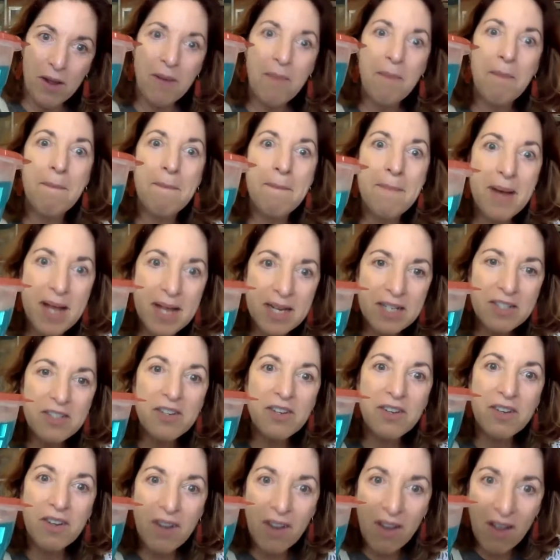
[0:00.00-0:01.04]
Much
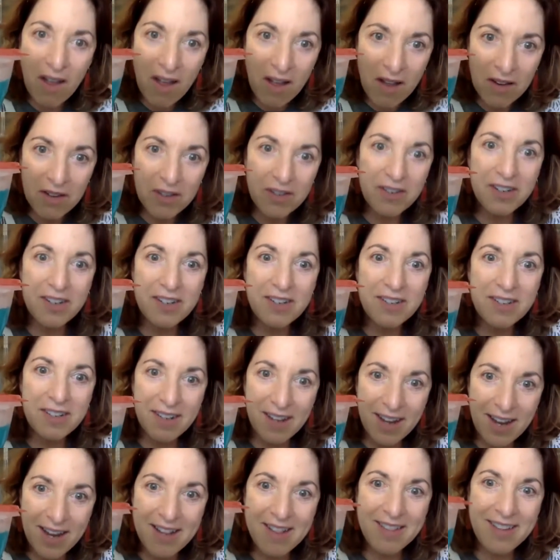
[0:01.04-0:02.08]
longer
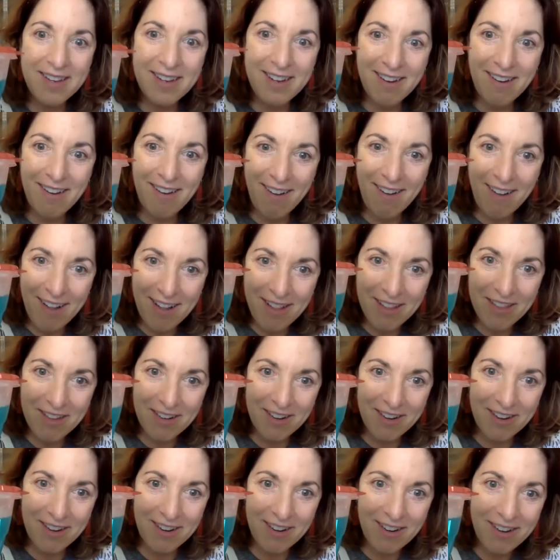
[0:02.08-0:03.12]
than the
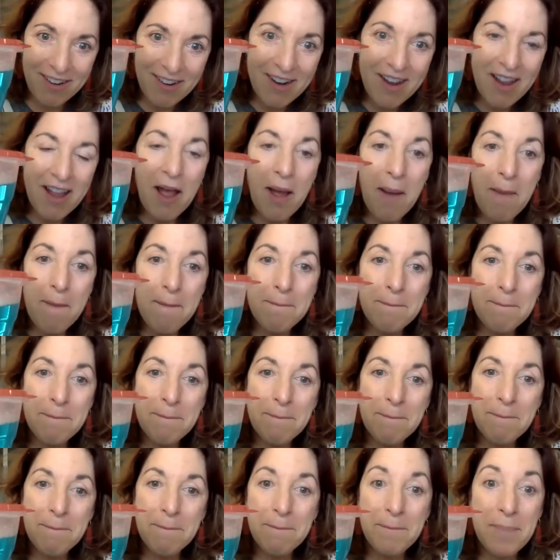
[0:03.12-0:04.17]
other
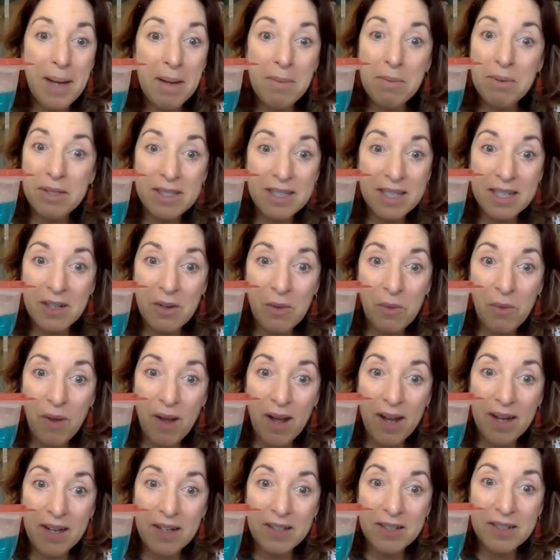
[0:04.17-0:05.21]
bubbles in the
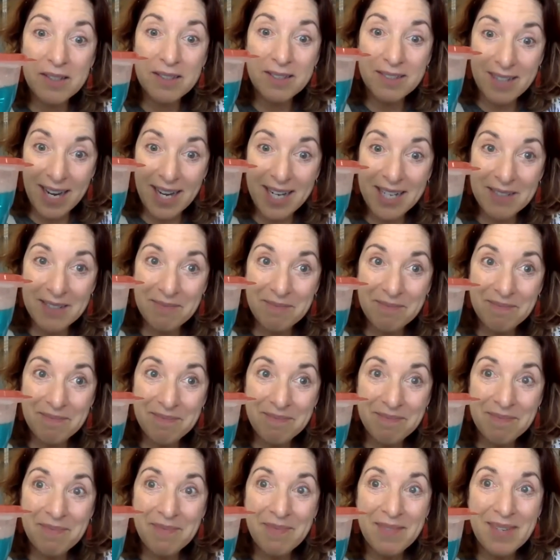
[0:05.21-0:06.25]
water, right?
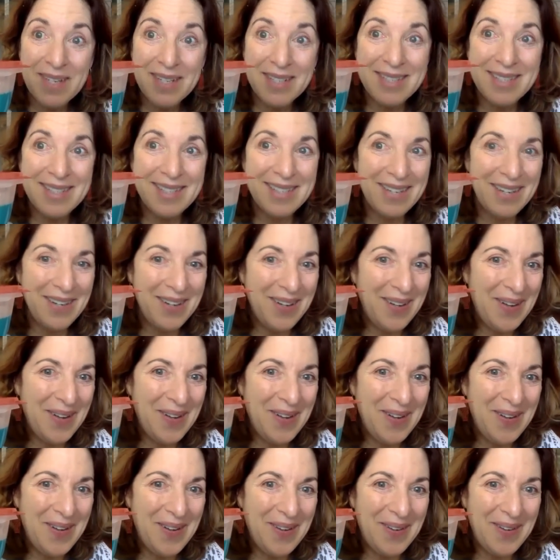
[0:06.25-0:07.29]

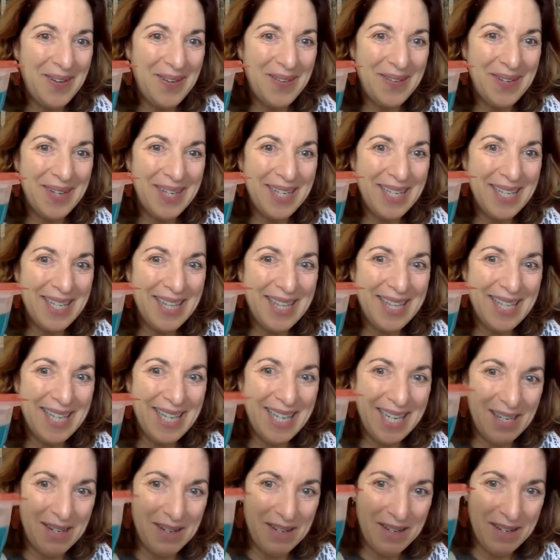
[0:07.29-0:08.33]
So, what do you
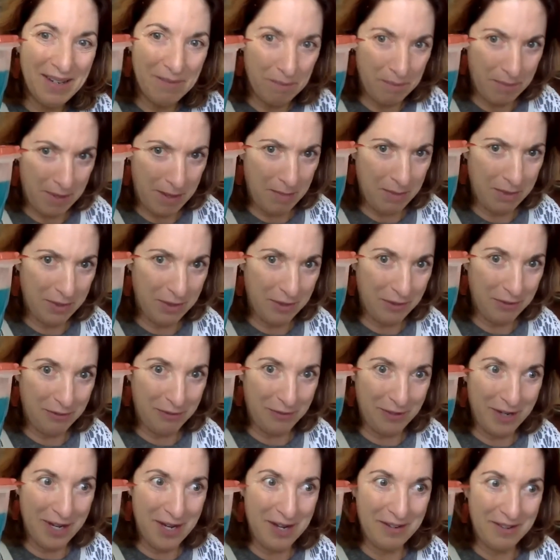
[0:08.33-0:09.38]
think? Bubbles are
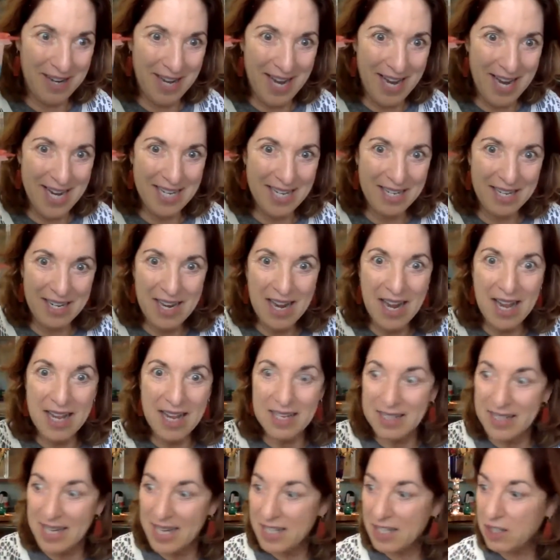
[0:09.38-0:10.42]
fun, right?
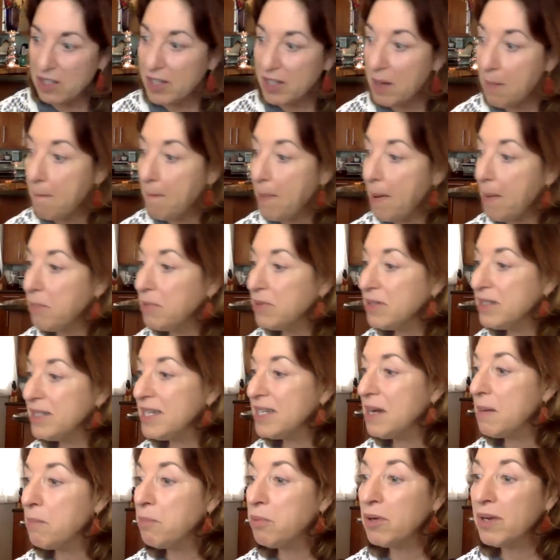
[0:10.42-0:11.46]
Let's look at bubbles in
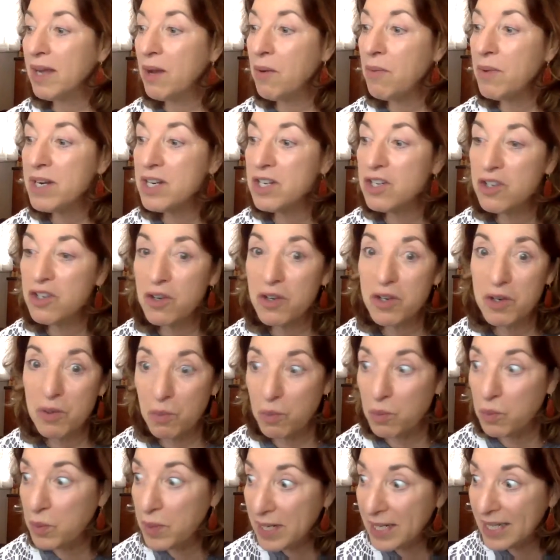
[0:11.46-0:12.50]
a book. I want to show you
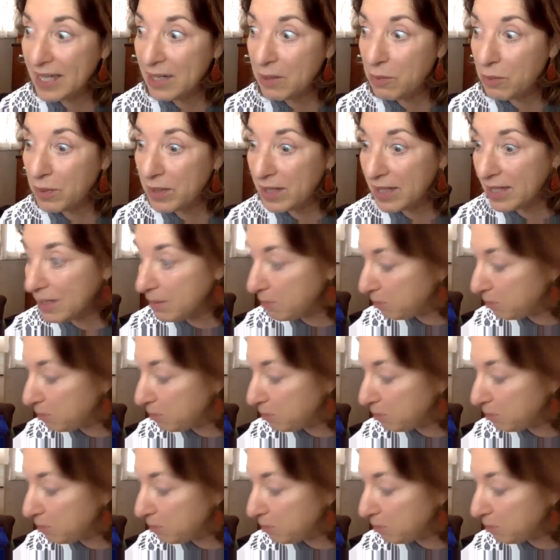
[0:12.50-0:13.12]
really, really